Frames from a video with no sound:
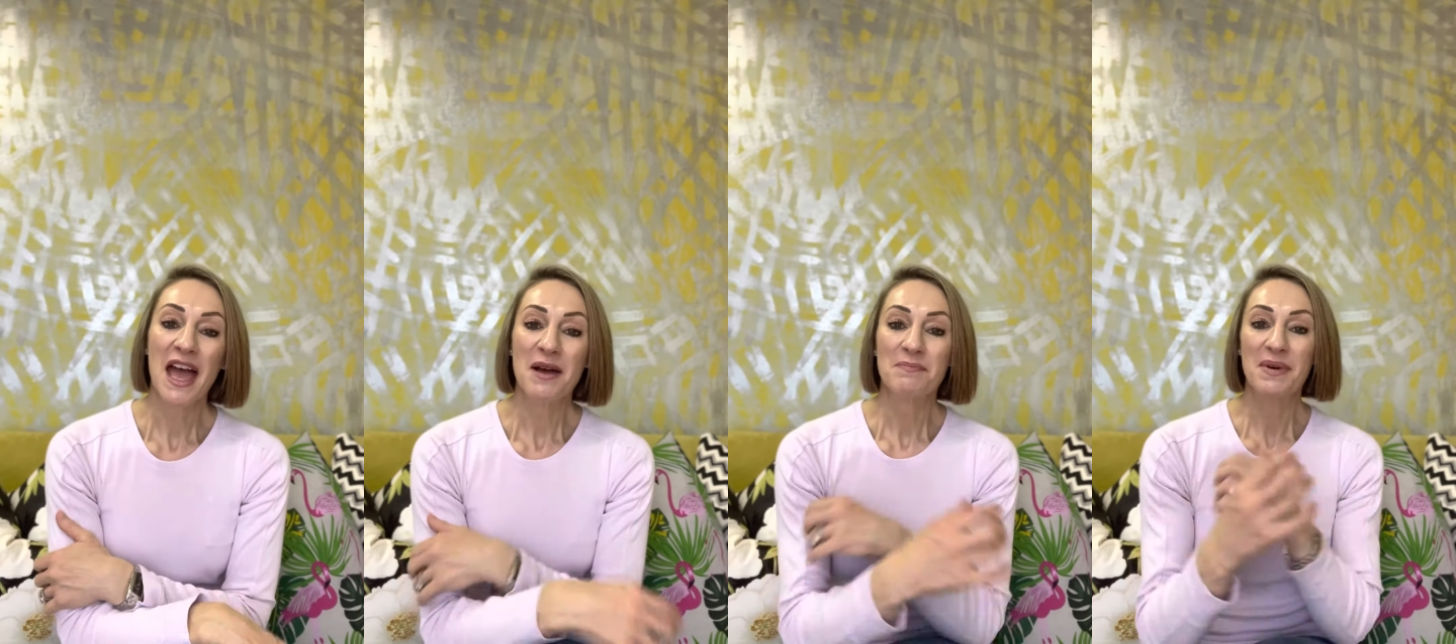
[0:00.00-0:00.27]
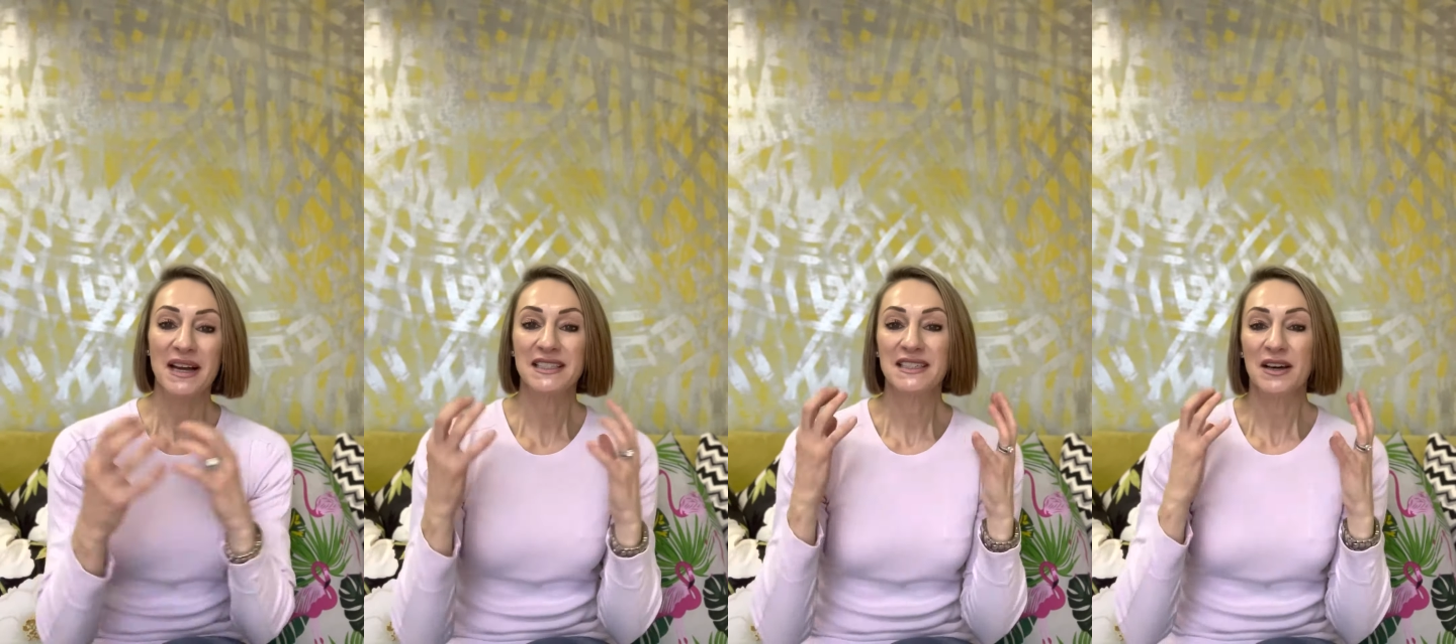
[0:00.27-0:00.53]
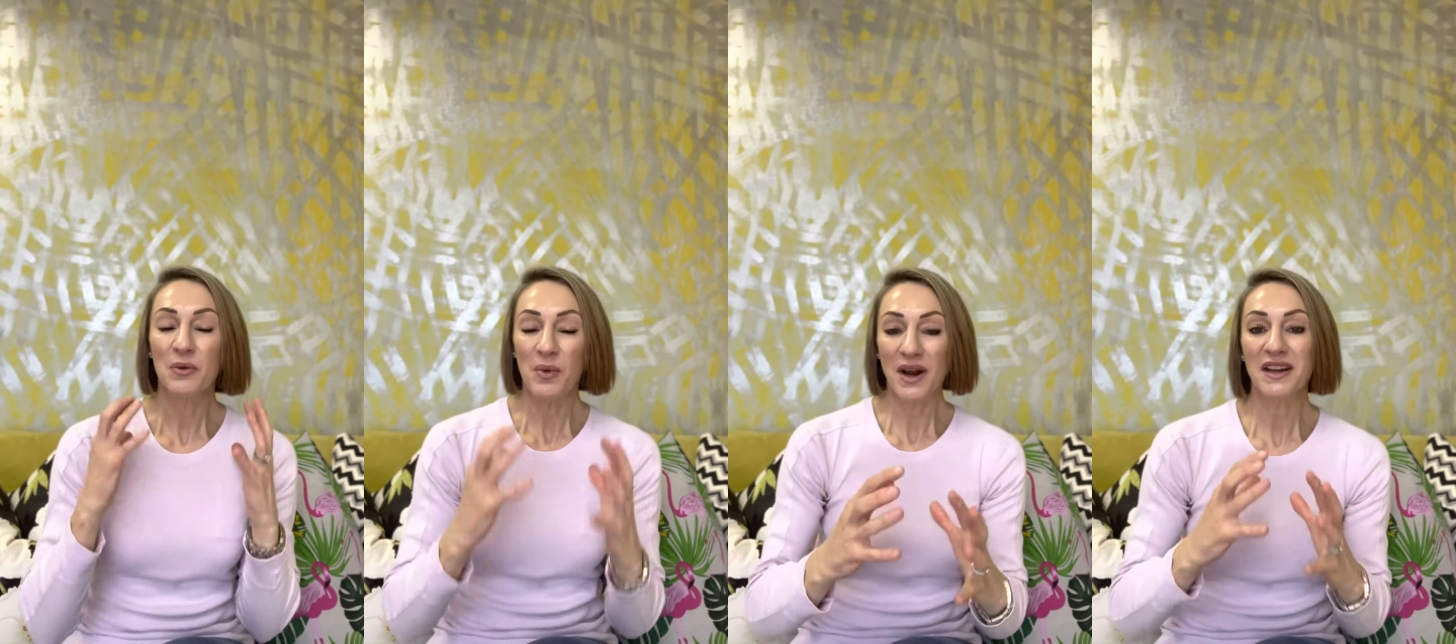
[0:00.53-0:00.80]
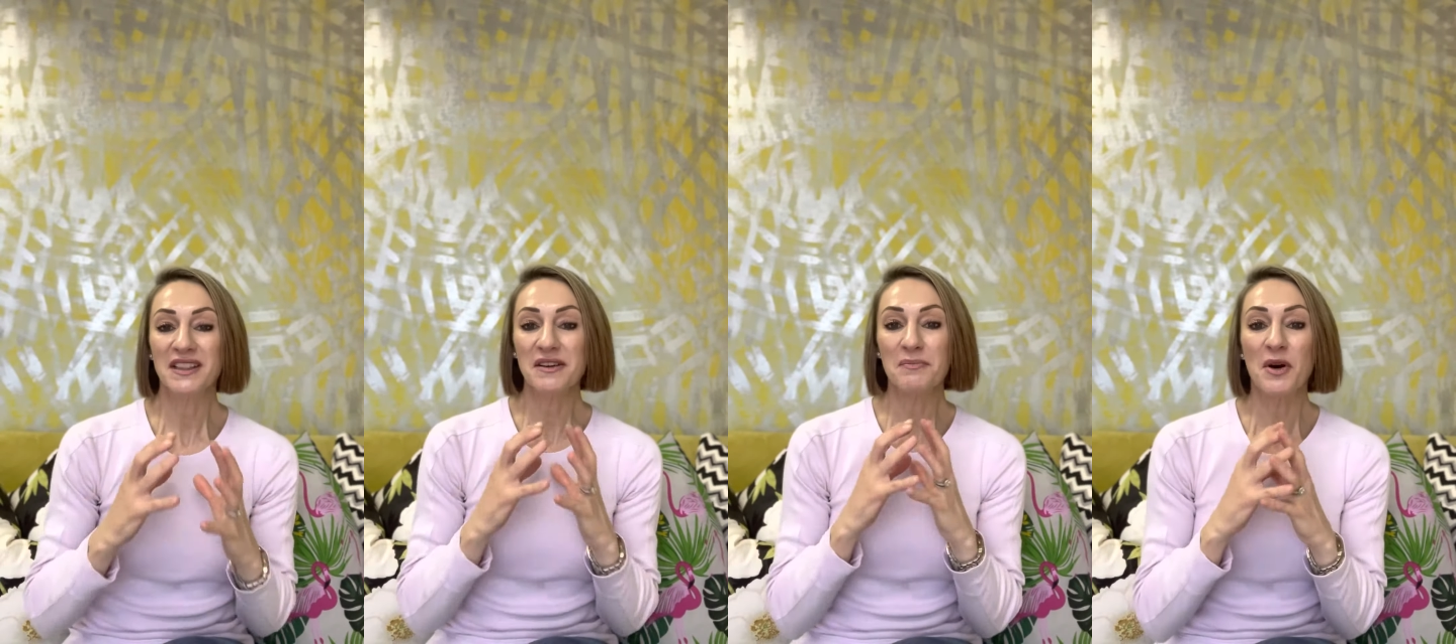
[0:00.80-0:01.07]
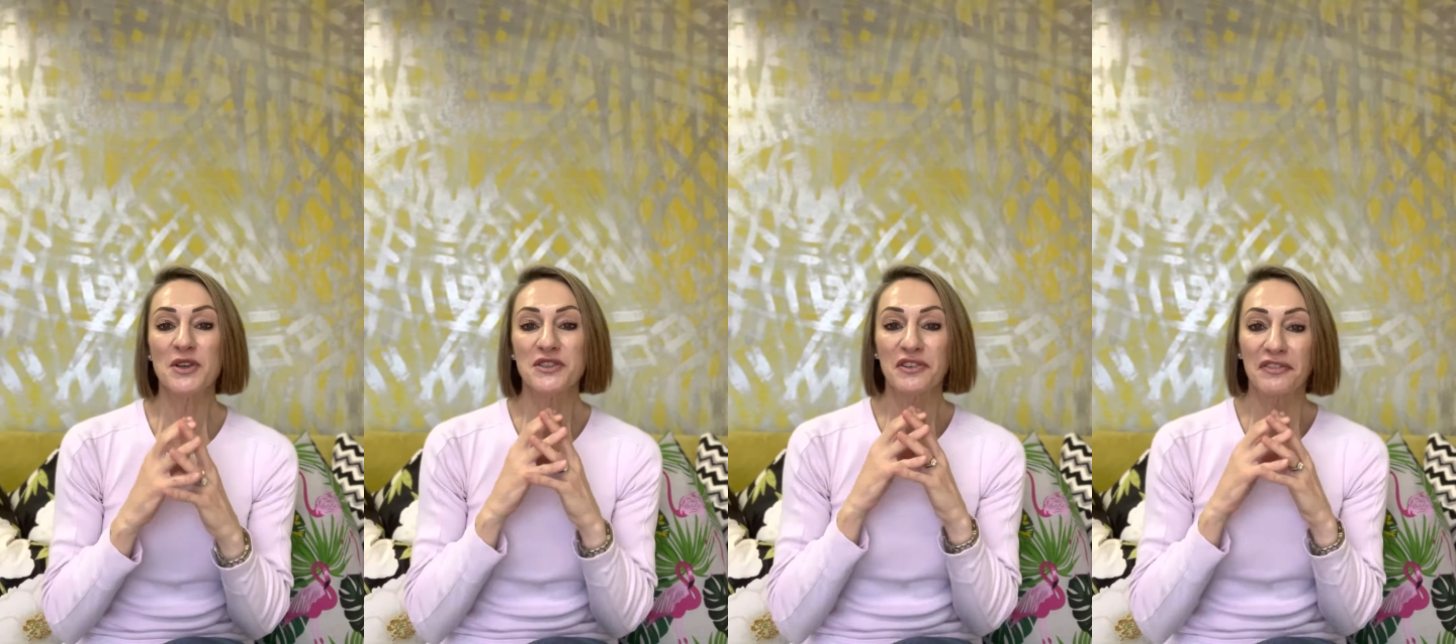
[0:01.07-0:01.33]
But one of the most